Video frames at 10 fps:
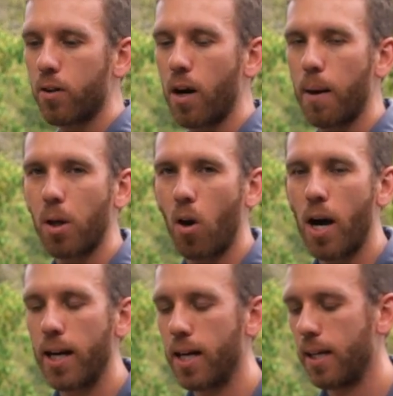Grab the
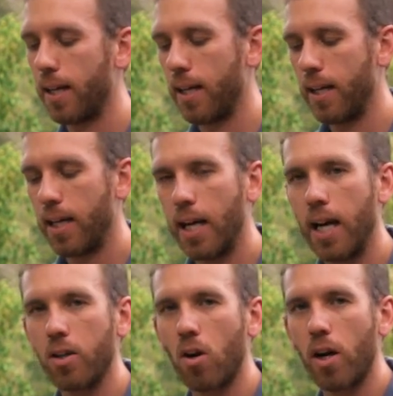line,
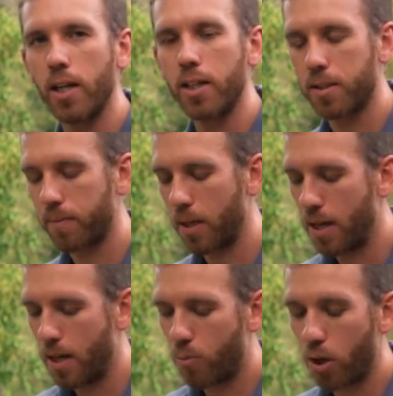hand line it,
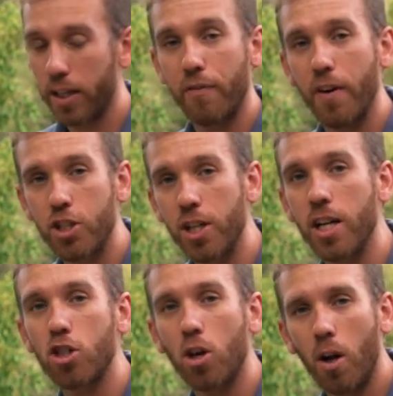bring the fish in
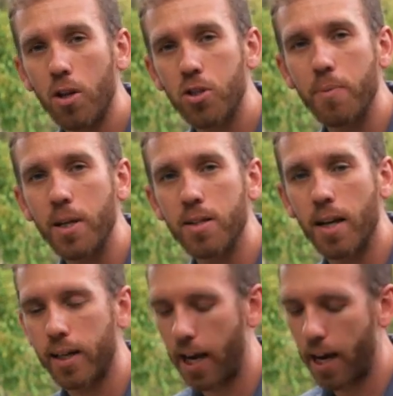as close to me as
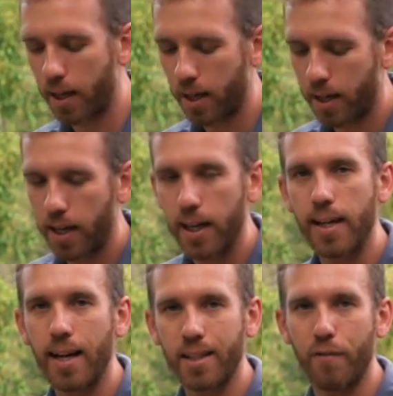I can
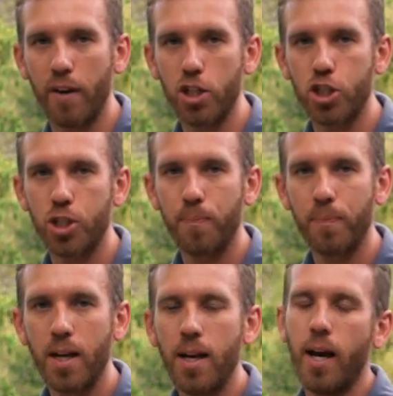and net the fish.
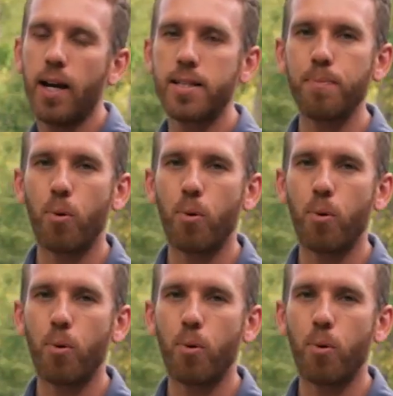And it's